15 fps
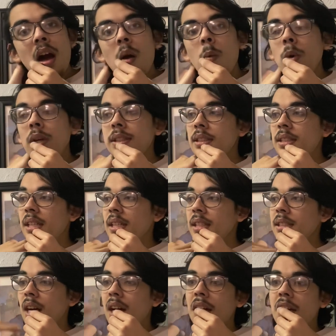what's
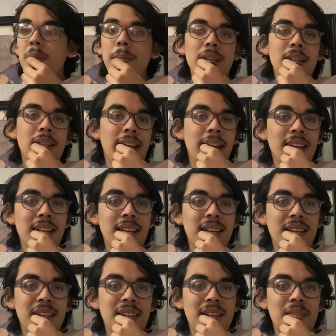TikTok going to be like
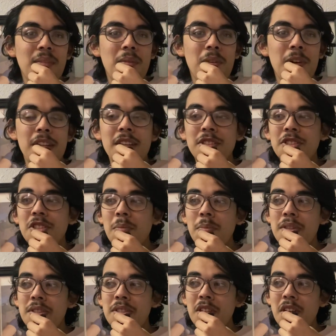when there's no
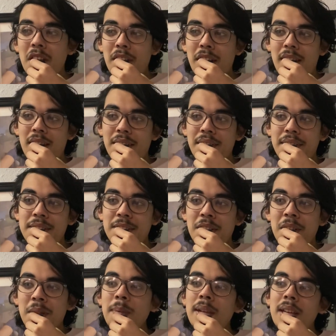music on it? It's
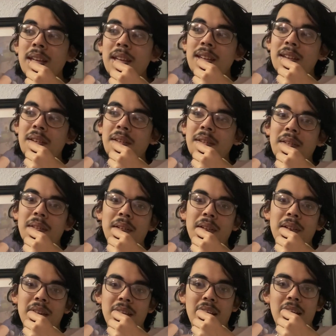going to be,
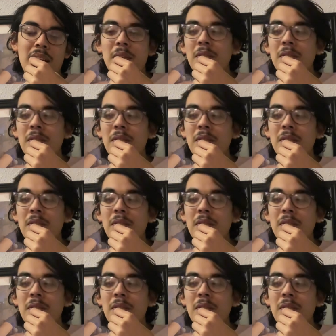I